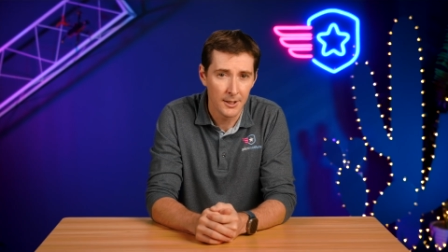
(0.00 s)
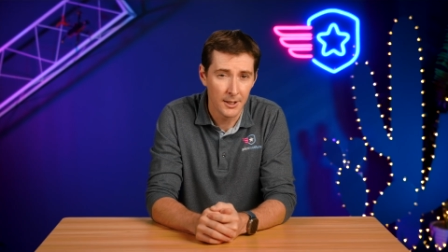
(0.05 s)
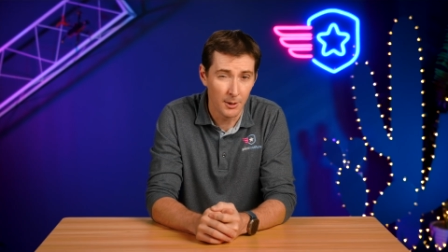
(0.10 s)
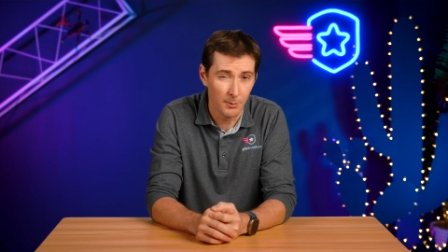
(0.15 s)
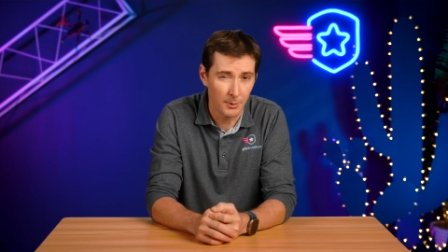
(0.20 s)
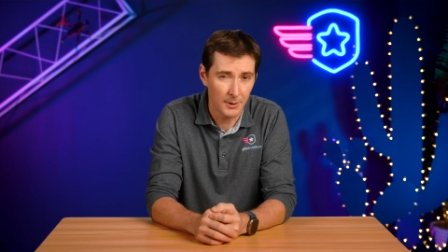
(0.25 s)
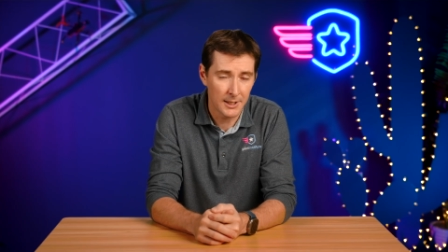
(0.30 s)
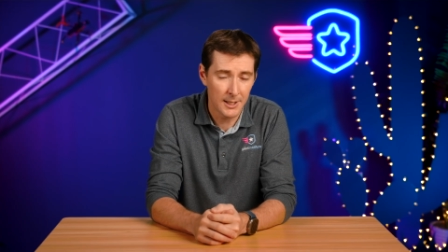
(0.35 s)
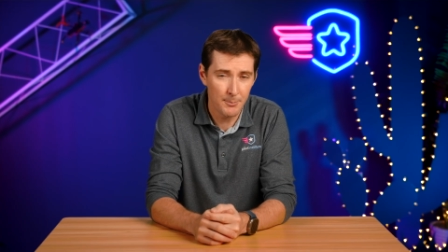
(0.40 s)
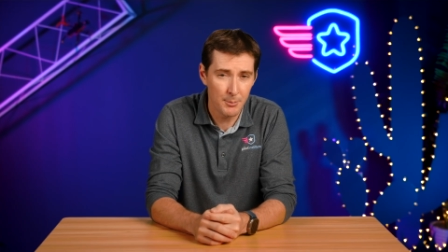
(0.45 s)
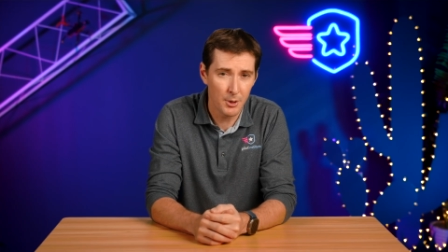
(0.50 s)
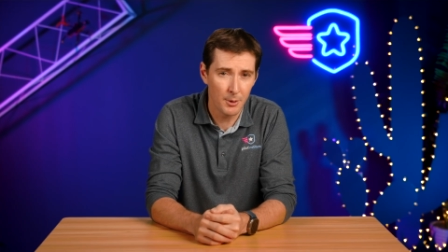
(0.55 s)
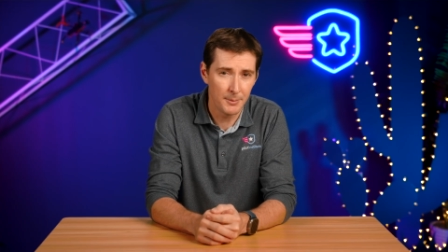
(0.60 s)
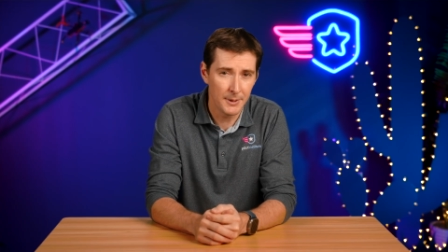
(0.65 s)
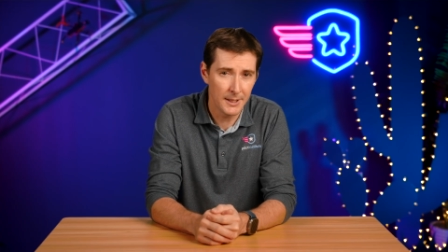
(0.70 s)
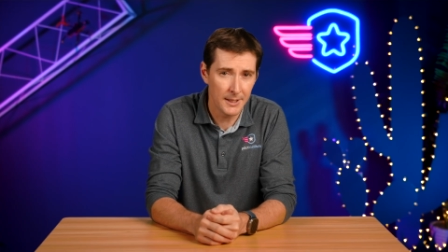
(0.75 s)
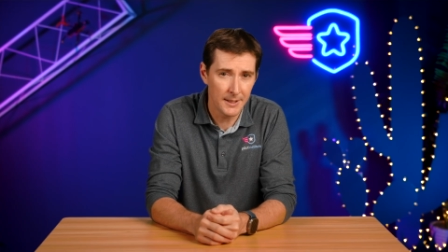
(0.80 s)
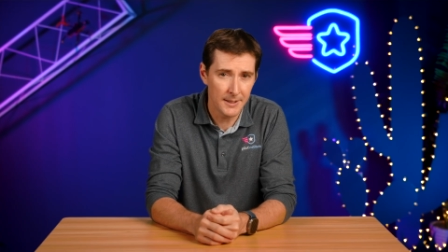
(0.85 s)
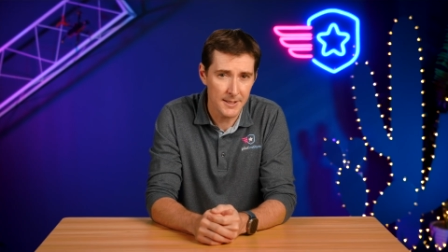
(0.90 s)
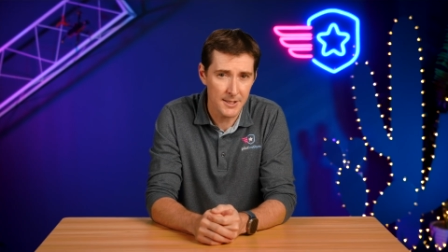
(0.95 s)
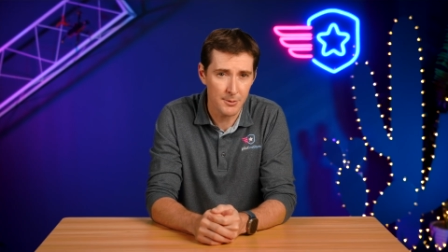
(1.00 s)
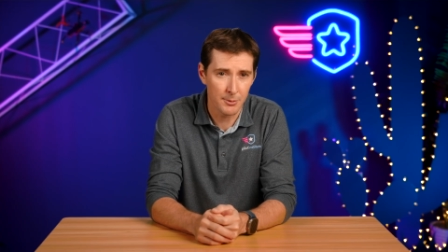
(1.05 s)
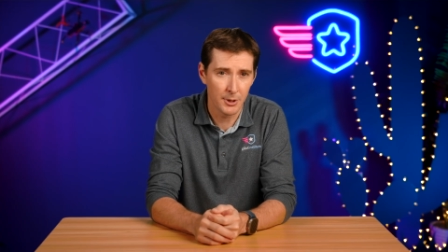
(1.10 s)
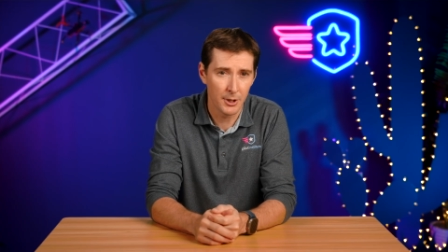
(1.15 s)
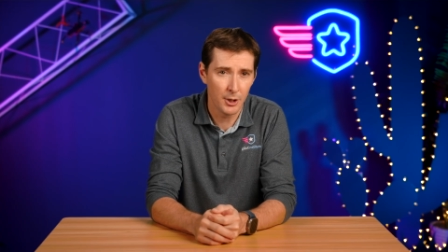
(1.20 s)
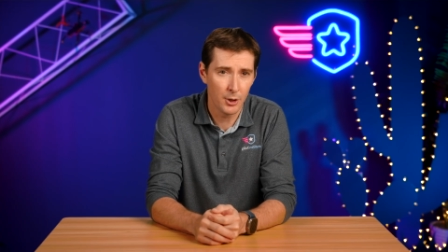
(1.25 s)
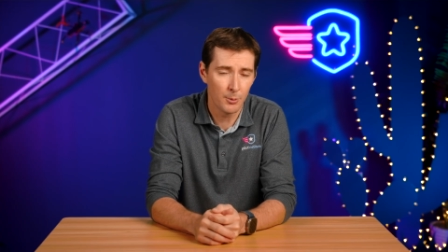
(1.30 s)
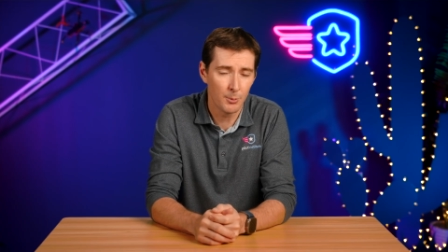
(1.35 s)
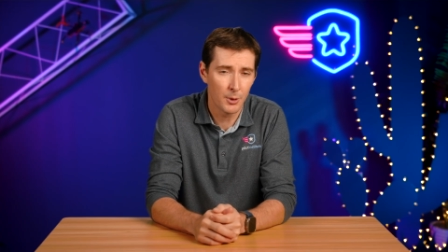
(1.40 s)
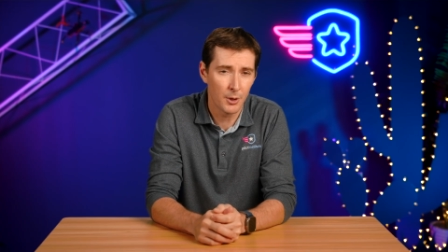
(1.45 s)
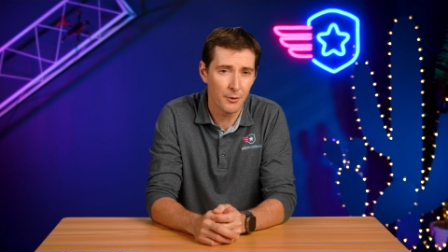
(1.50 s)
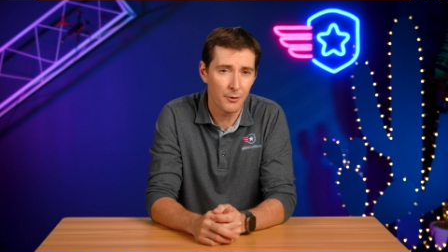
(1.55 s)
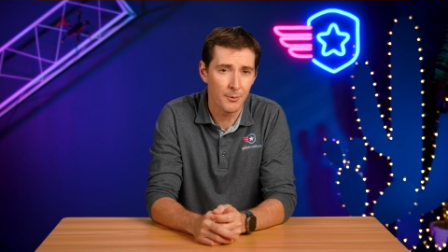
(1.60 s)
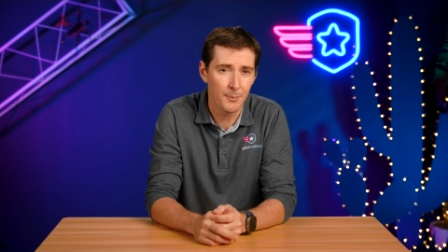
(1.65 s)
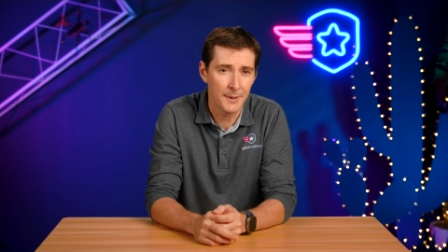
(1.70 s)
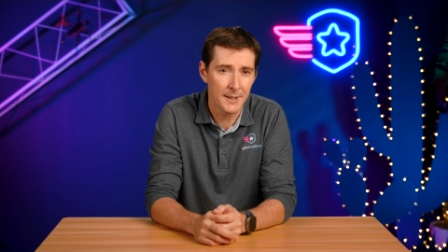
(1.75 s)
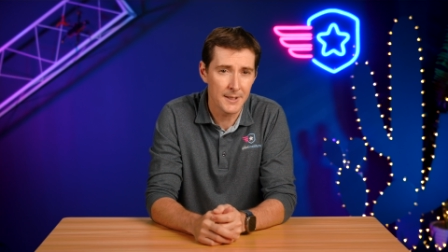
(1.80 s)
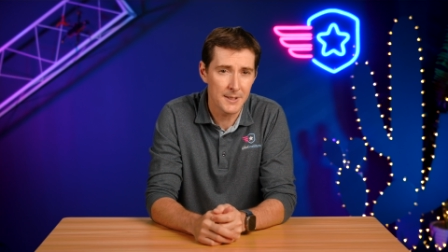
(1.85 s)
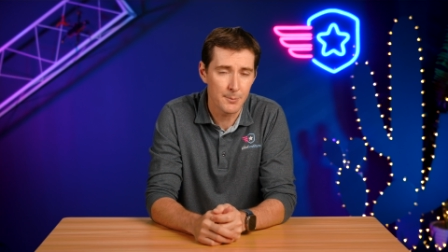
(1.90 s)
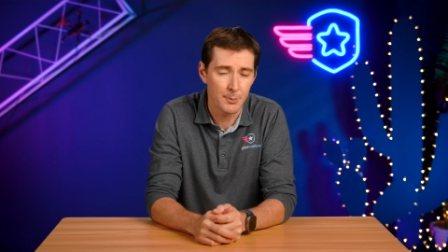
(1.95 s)
And we'll keep you updated as we hear more
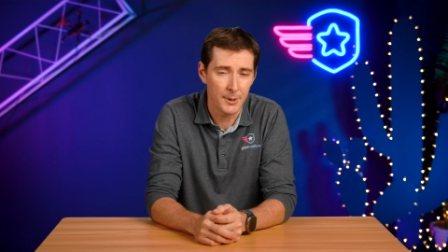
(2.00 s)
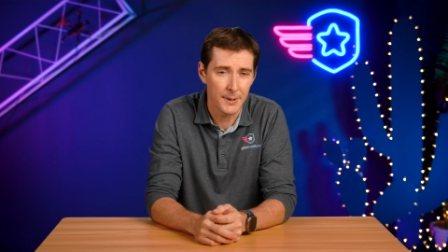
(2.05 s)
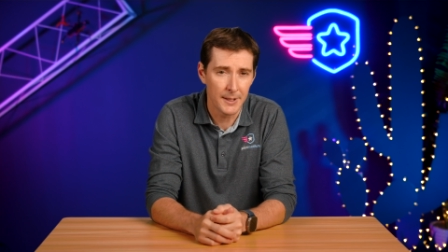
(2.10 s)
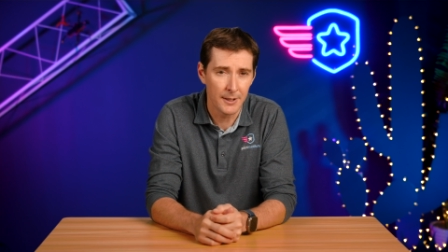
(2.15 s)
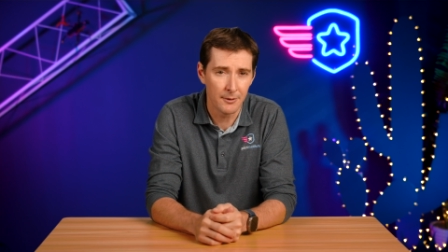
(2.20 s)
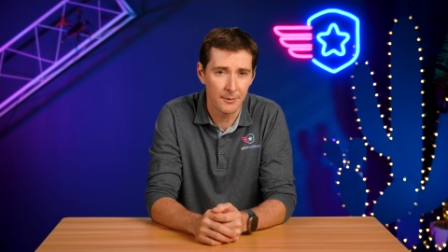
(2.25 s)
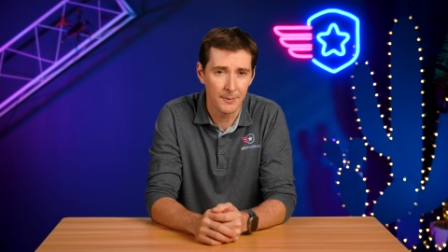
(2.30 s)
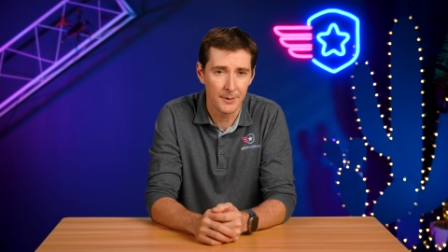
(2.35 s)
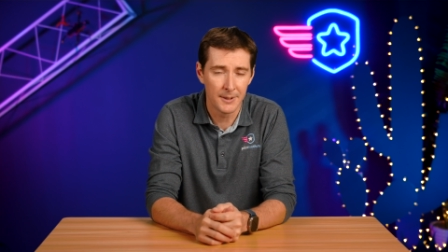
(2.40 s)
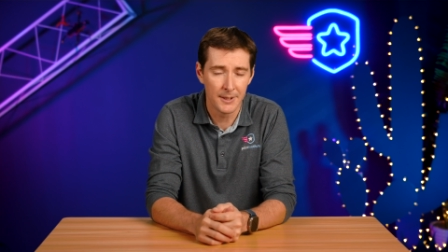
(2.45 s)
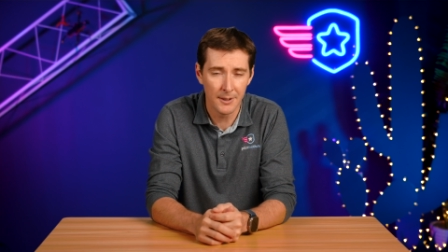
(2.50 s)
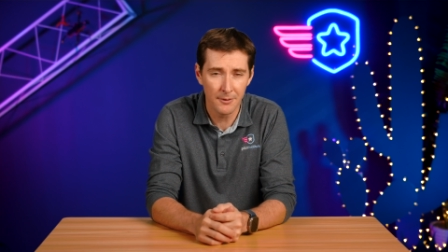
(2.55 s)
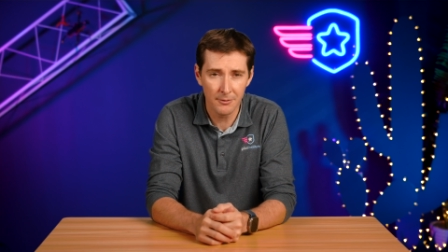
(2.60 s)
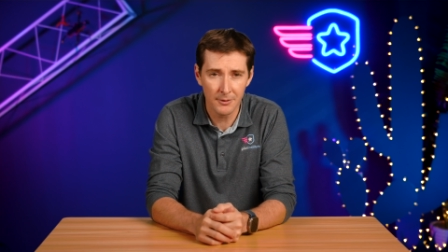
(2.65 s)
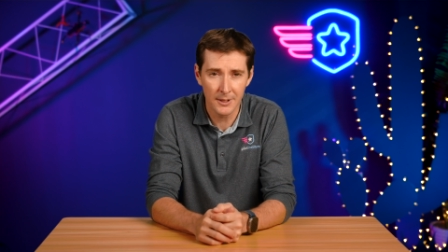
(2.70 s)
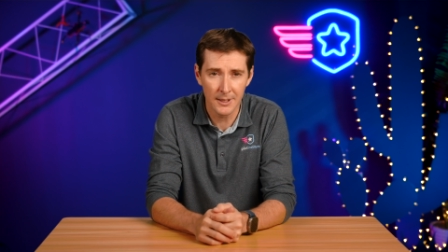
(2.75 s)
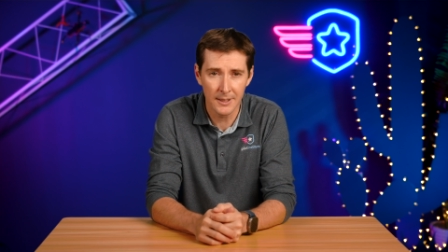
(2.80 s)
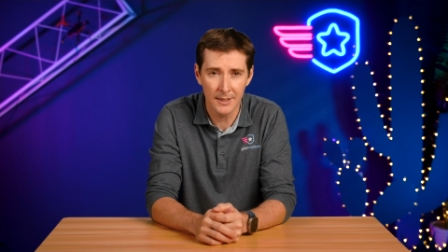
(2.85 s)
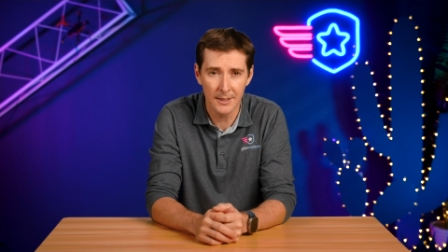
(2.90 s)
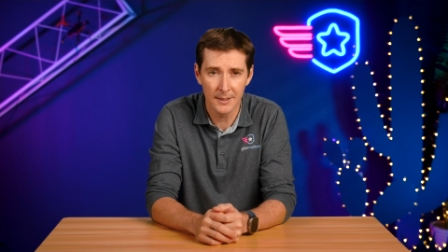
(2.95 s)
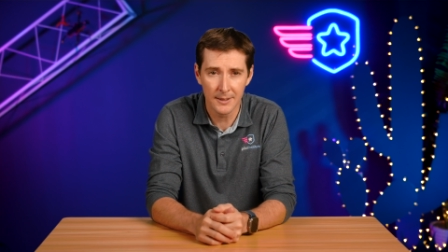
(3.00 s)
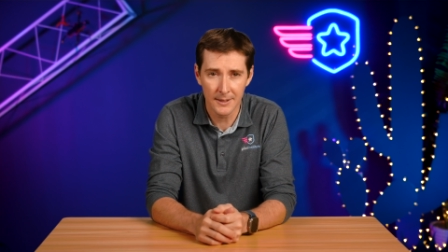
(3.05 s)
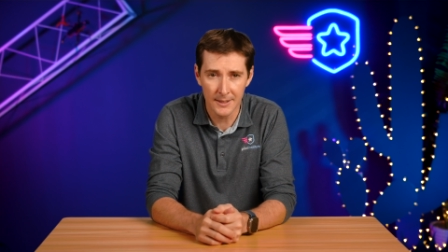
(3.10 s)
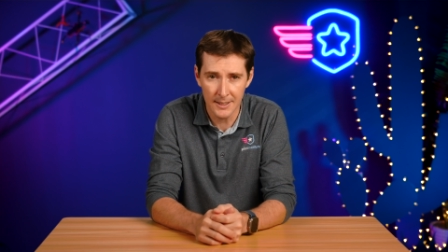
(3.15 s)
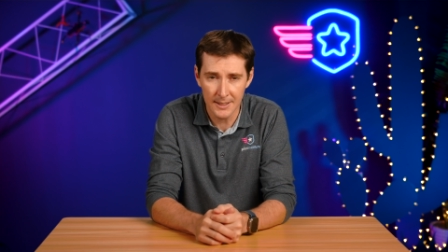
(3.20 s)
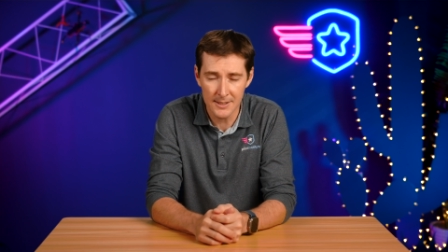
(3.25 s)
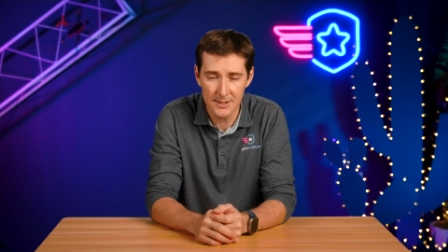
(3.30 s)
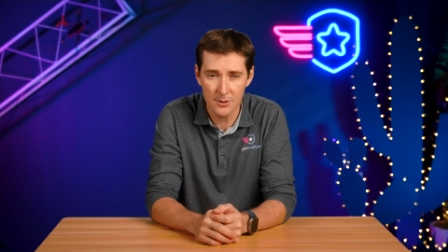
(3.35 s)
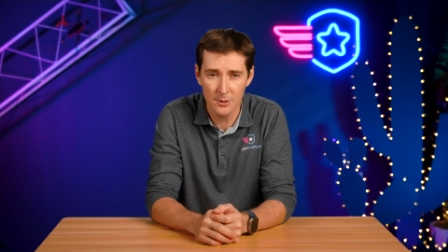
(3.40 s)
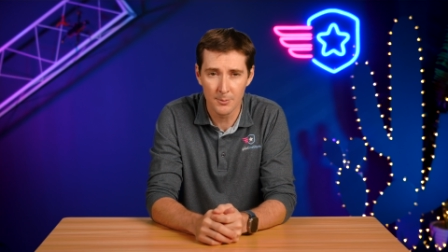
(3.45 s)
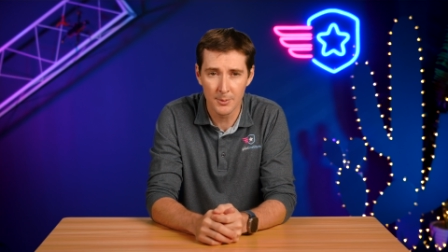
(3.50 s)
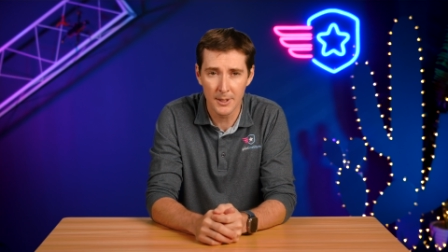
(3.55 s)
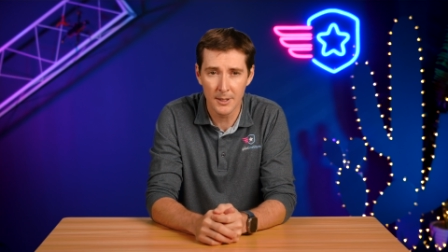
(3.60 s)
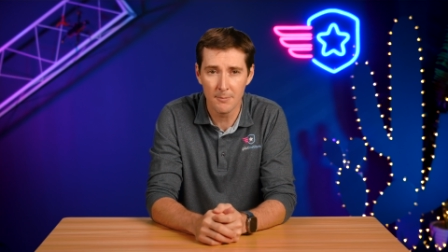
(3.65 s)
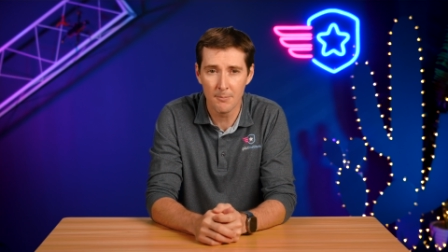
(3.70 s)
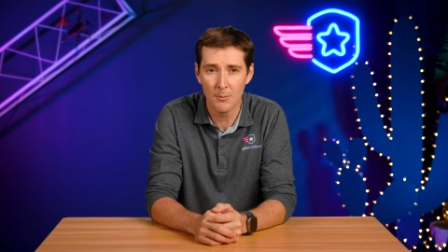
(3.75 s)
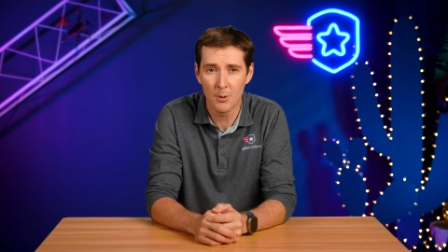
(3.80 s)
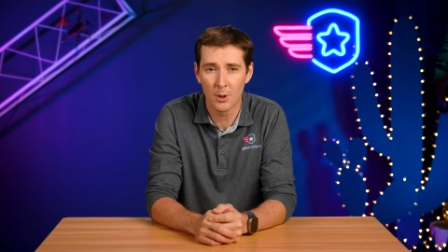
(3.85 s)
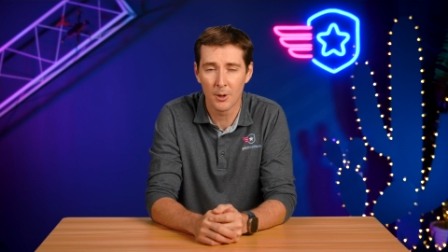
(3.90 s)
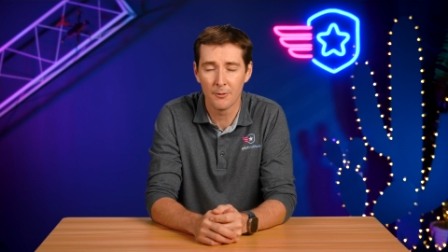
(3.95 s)
from this, but there definitely needs to be
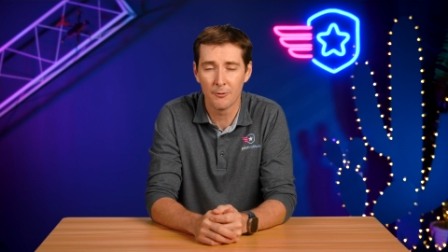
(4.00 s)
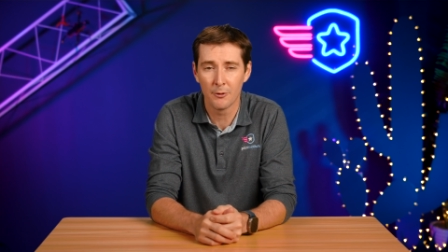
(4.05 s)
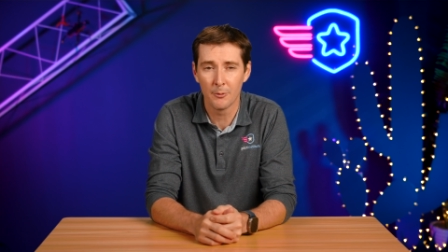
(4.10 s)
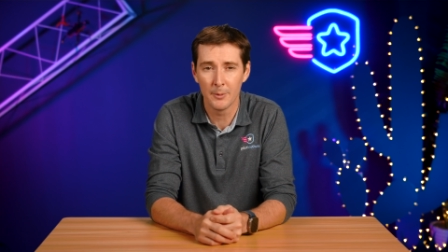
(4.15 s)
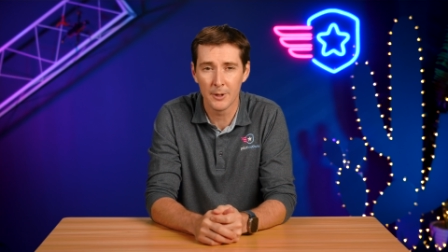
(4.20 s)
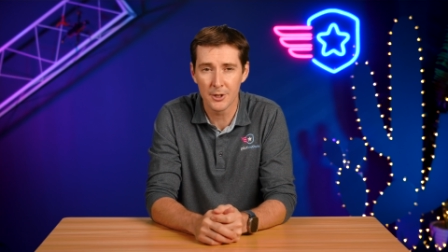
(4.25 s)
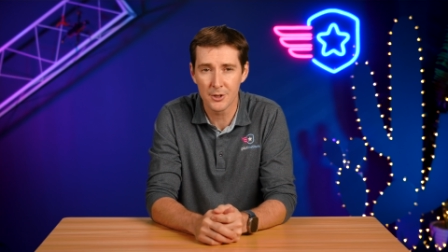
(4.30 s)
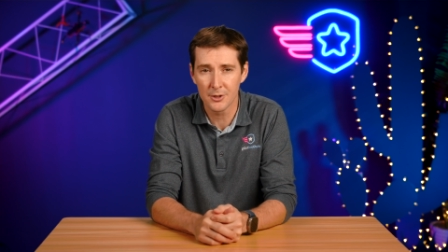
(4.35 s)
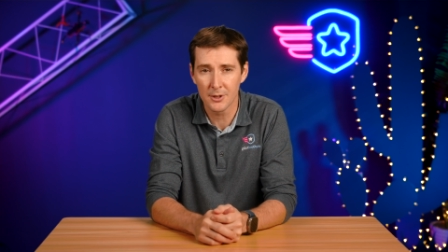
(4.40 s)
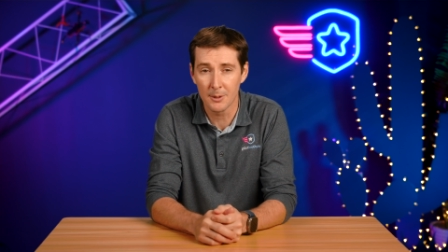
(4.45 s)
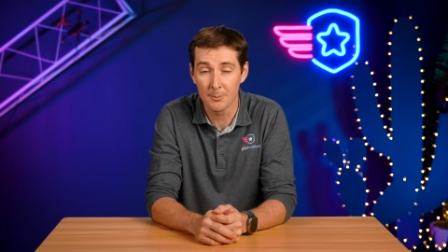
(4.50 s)
more information.